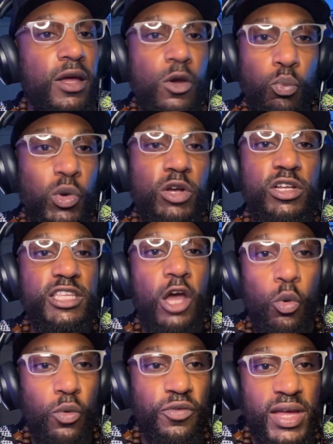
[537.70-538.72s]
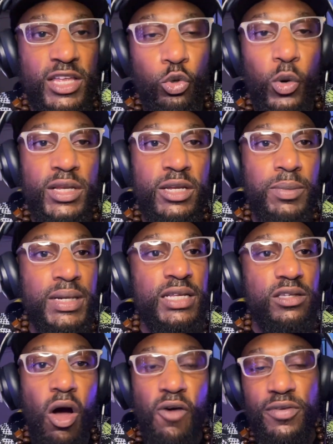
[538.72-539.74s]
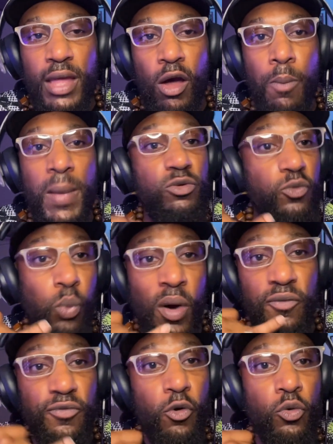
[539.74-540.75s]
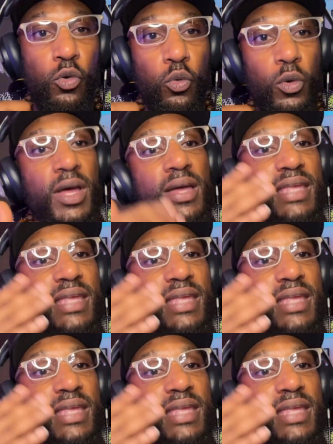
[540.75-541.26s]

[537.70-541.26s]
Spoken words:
We could have dealt with it in 20 minutes, half an hour max, with one phone call.